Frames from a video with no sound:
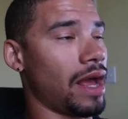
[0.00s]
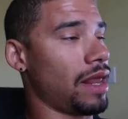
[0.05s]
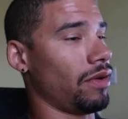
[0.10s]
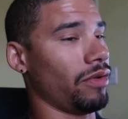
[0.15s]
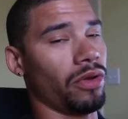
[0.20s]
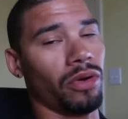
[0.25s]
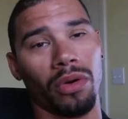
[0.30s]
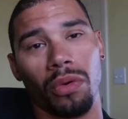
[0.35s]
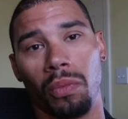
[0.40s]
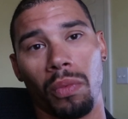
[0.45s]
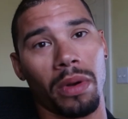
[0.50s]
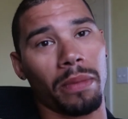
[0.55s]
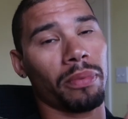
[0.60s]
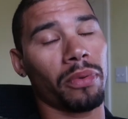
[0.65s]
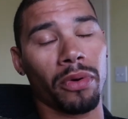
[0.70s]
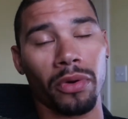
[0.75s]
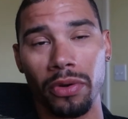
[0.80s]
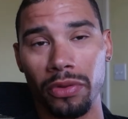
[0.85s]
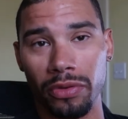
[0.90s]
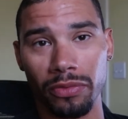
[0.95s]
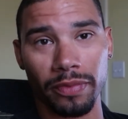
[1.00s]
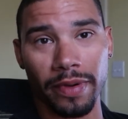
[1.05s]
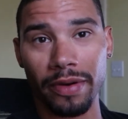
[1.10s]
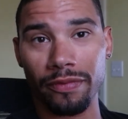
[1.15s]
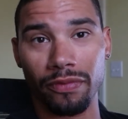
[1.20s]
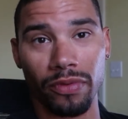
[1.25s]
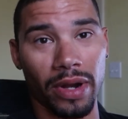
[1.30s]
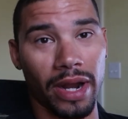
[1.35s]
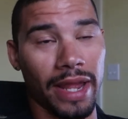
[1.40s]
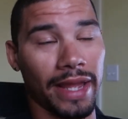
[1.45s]
I don't know what part of the
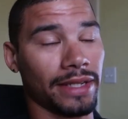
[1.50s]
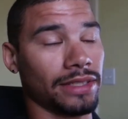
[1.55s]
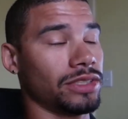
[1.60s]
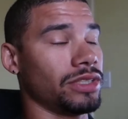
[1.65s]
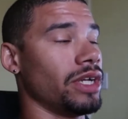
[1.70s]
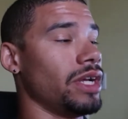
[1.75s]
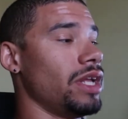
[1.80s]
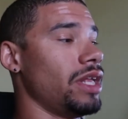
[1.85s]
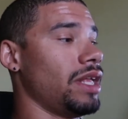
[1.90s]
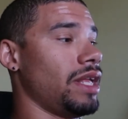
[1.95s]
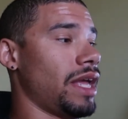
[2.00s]
rev range.